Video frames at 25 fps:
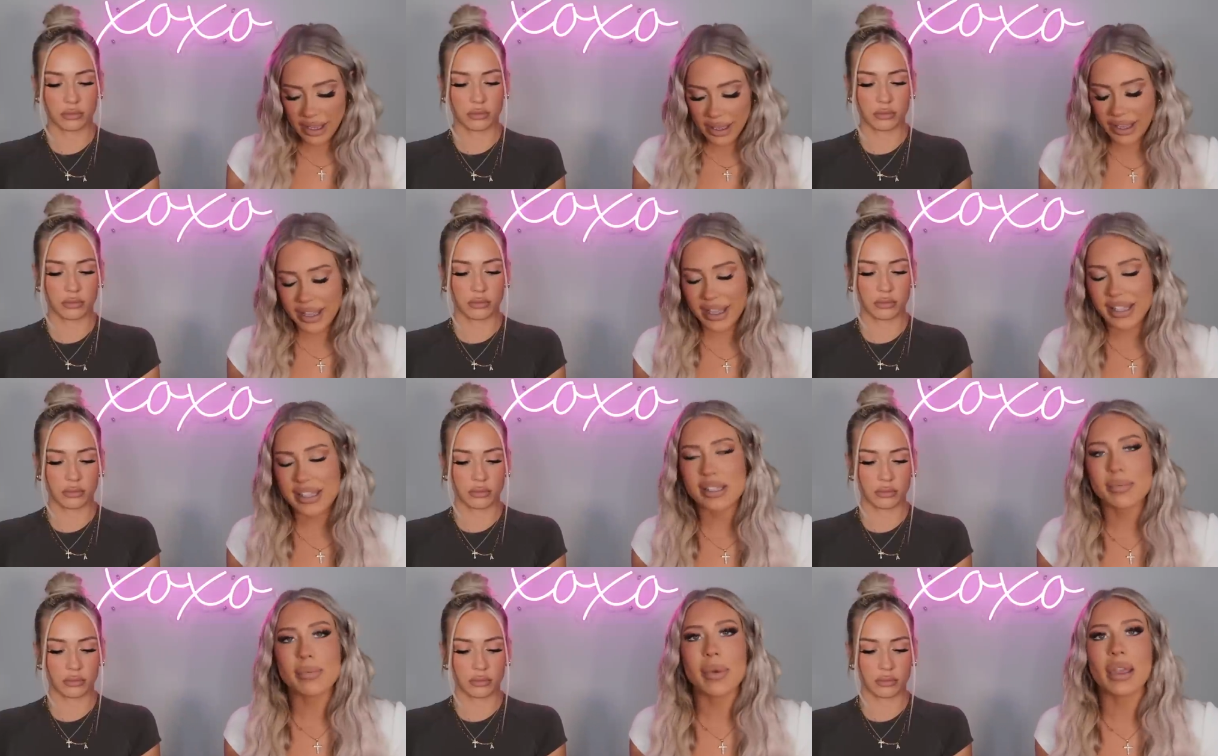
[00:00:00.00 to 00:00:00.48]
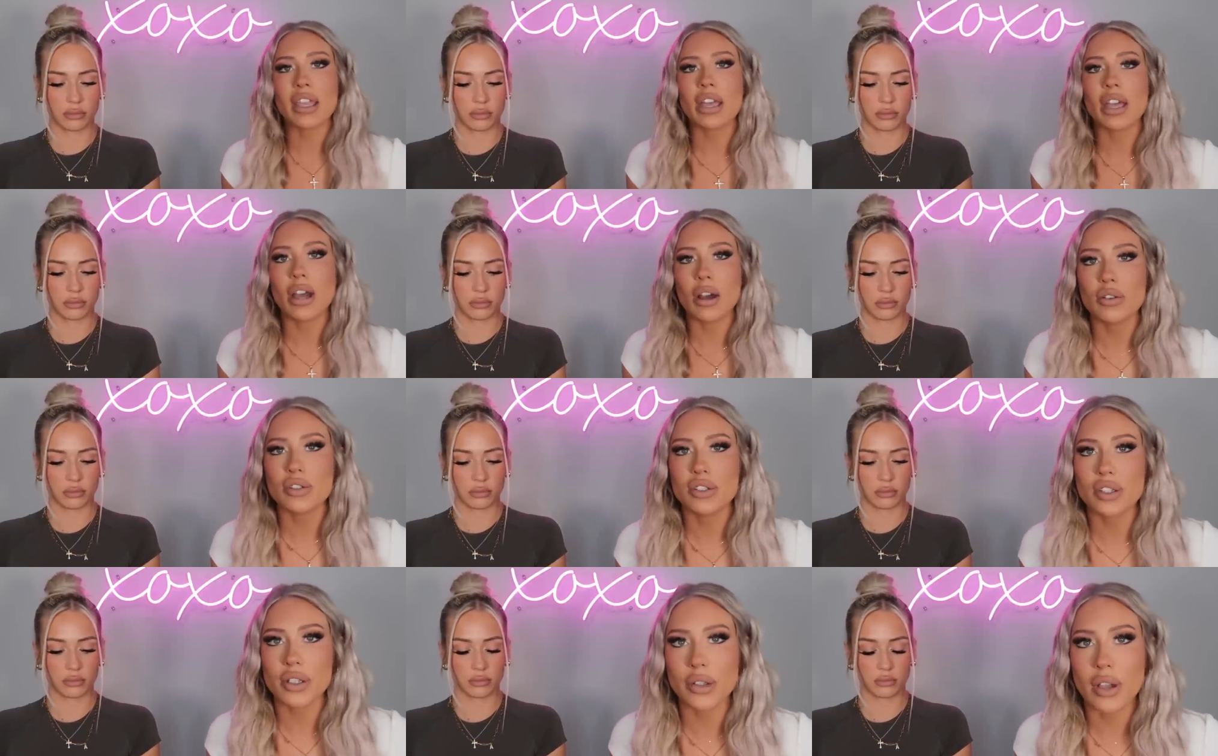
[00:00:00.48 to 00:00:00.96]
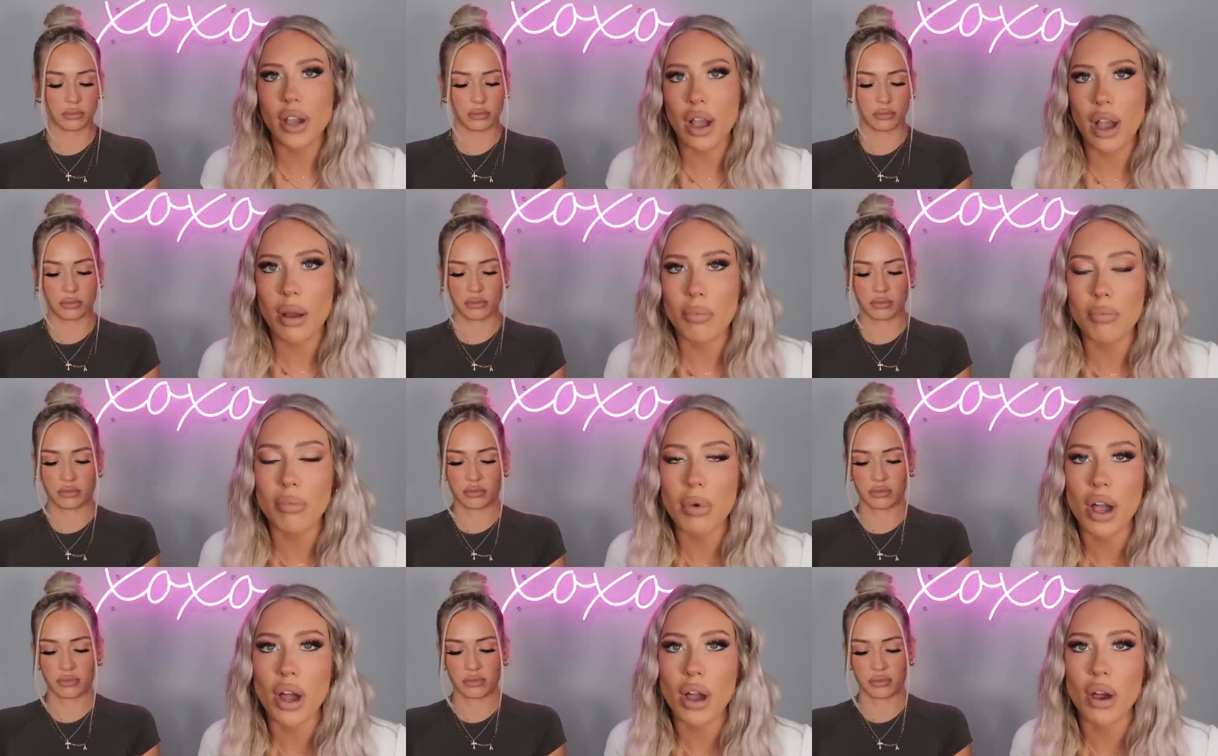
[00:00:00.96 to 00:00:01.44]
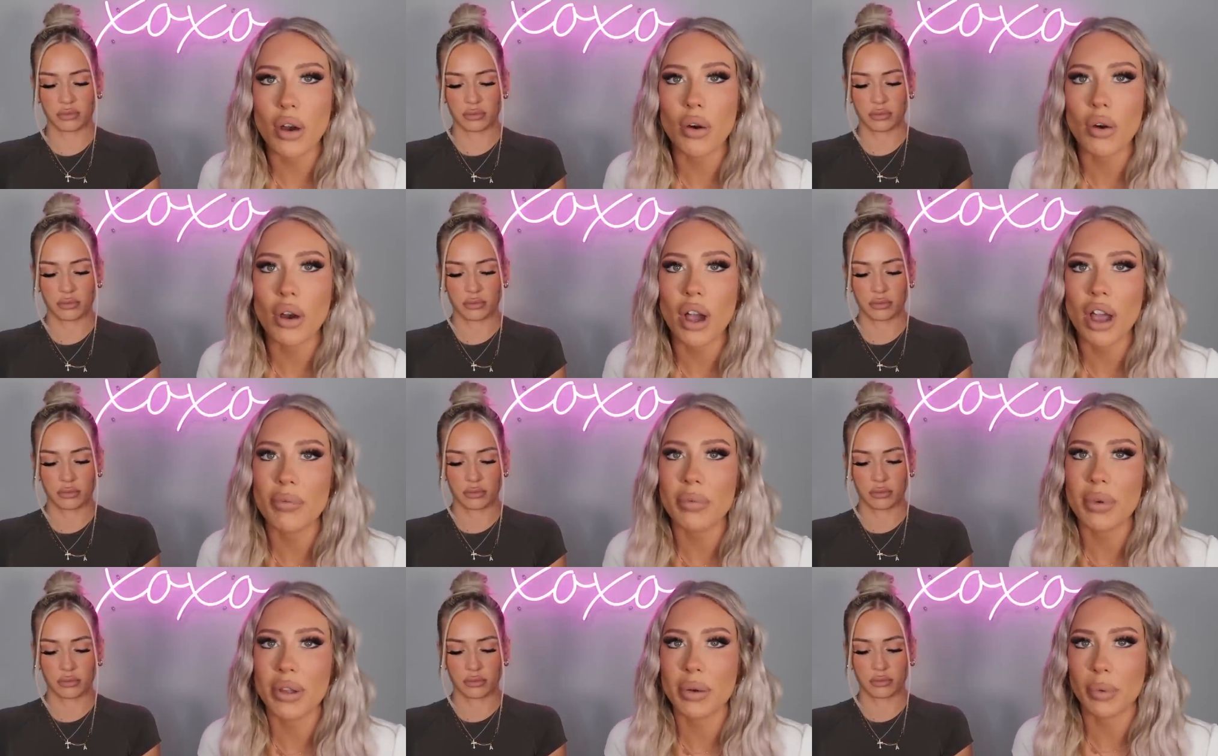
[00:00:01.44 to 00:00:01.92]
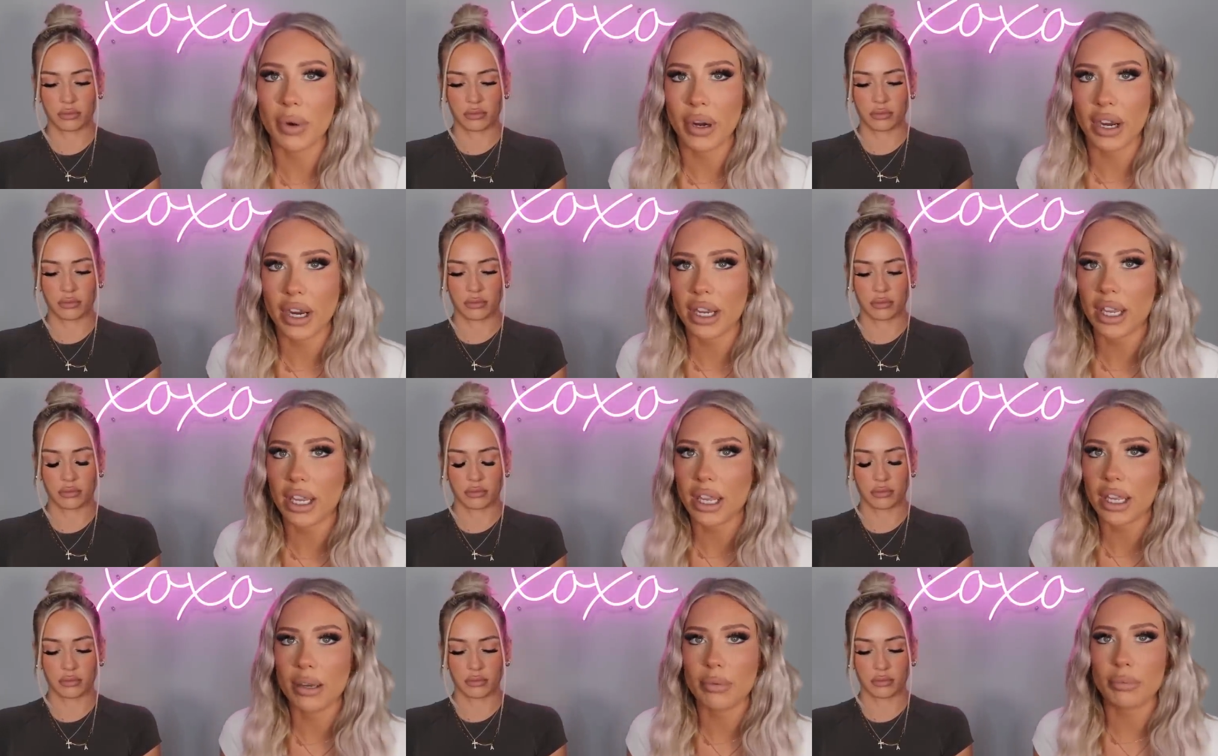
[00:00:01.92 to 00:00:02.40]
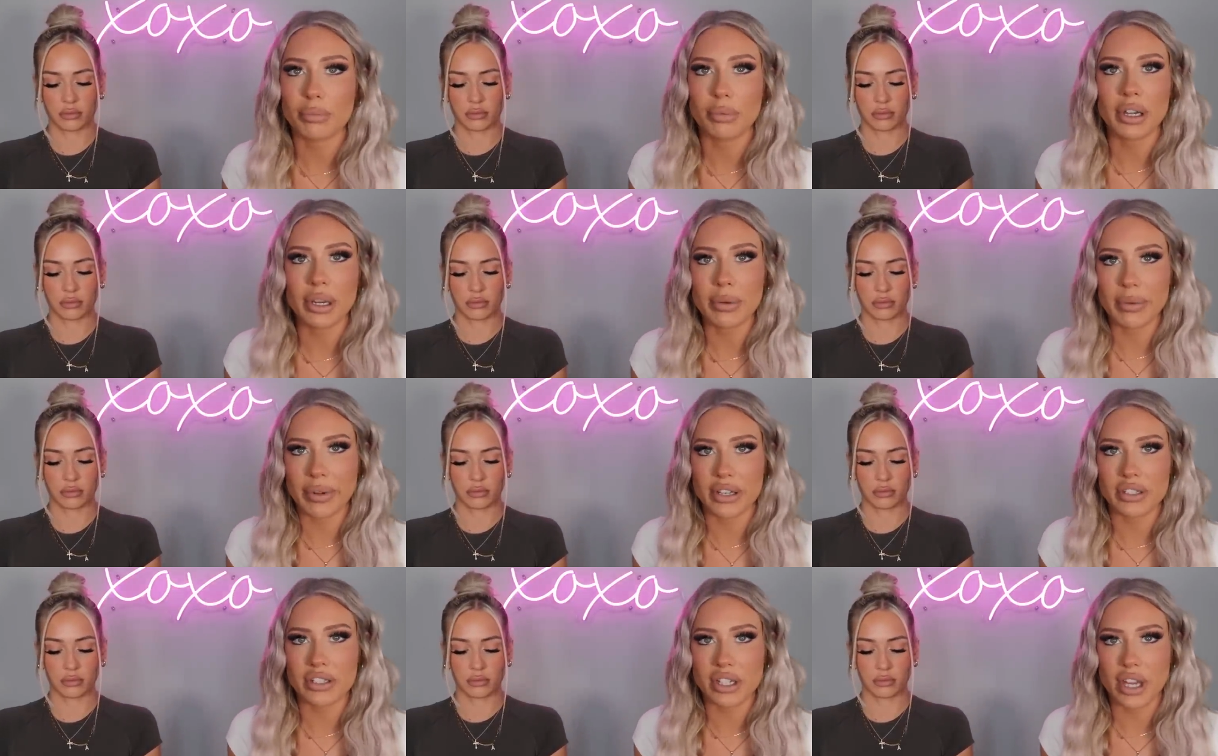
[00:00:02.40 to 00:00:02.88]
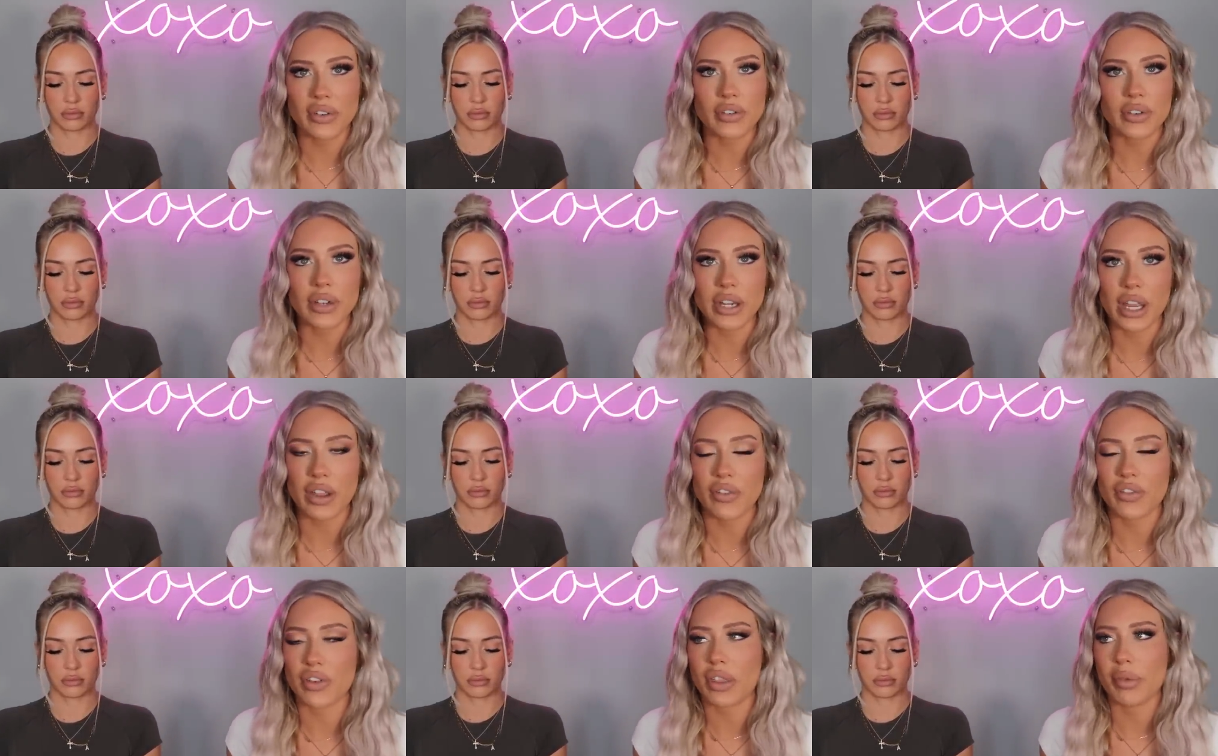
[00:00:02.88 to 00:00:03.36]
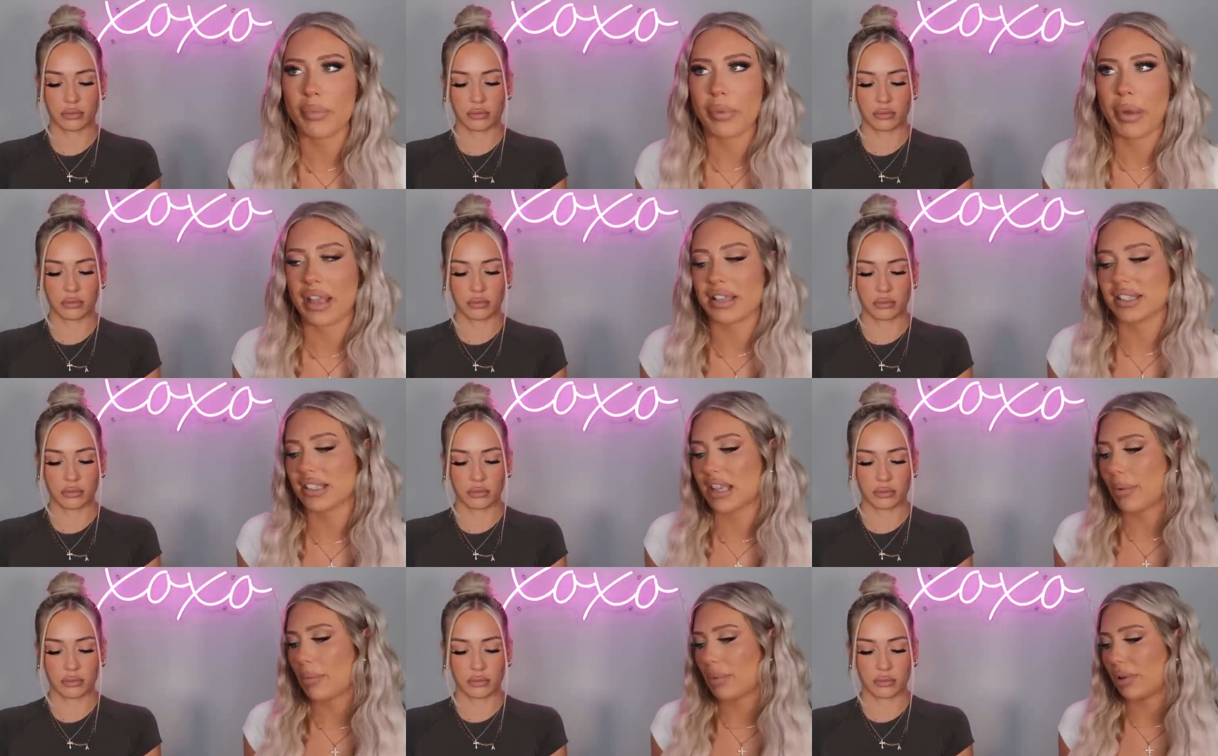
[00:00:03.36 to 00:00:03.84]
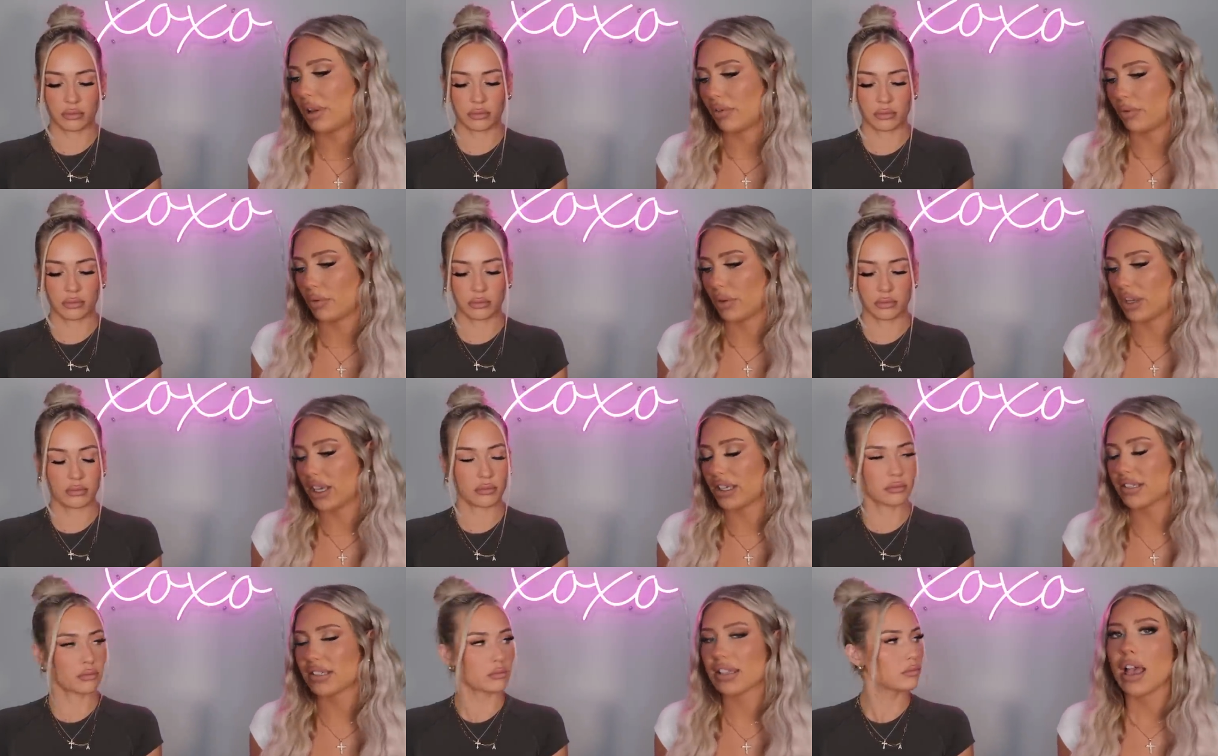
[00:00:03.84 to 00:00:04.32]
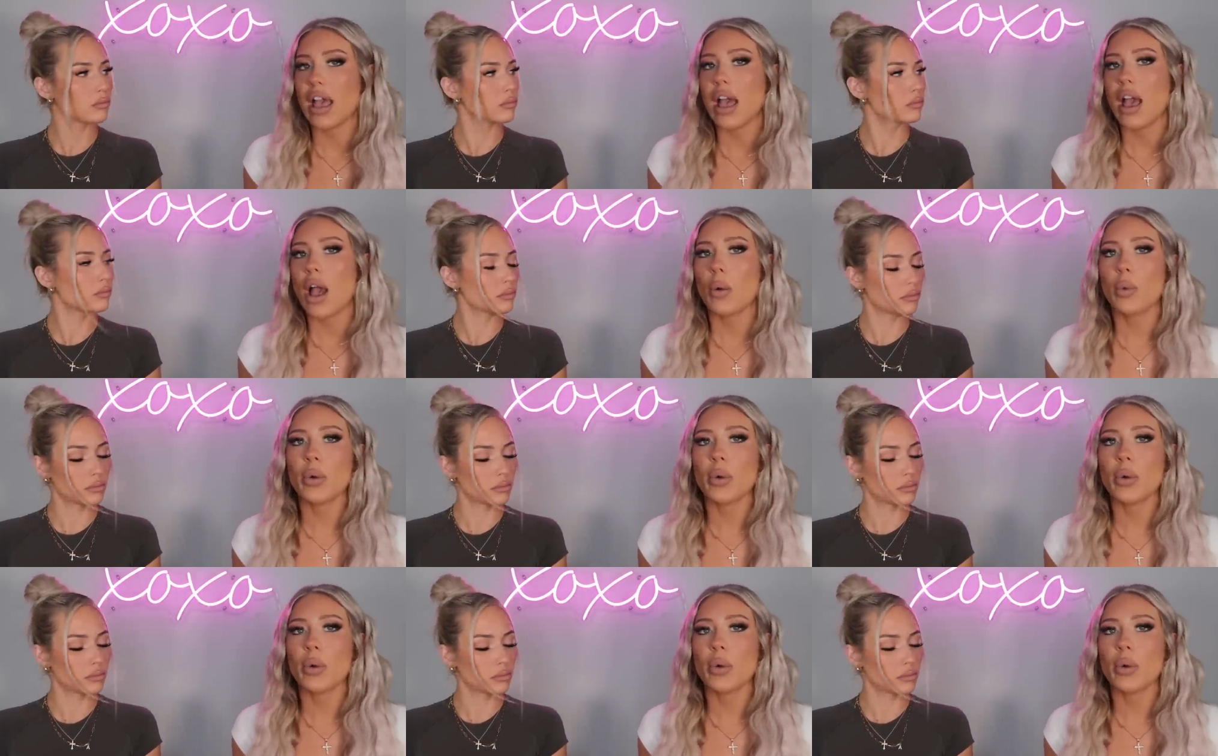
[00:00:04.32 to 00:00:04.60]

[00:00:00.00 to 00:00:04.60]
Speaker 1: It's my go-to combo. I've been wearing it pretty much every day for the past couple of weeks.